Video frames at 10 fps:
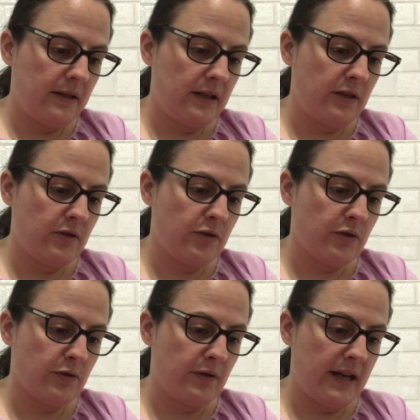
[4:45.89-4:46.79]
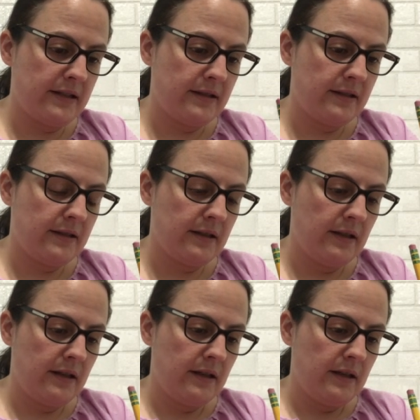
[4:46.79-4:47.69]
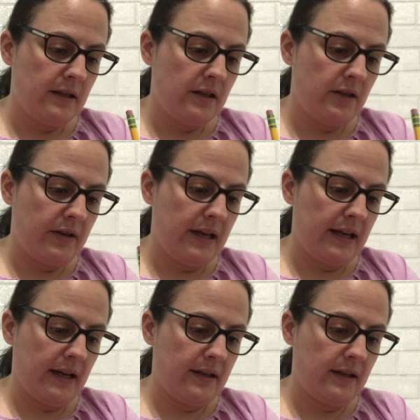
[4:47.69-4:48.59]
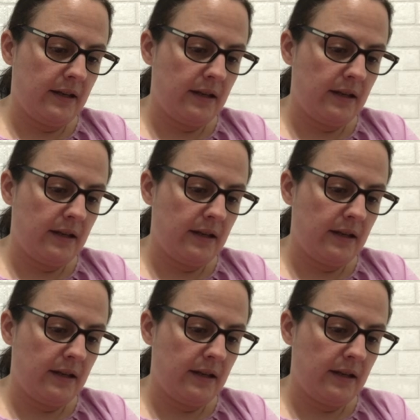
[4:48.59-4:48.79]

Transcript: and you trace your hand.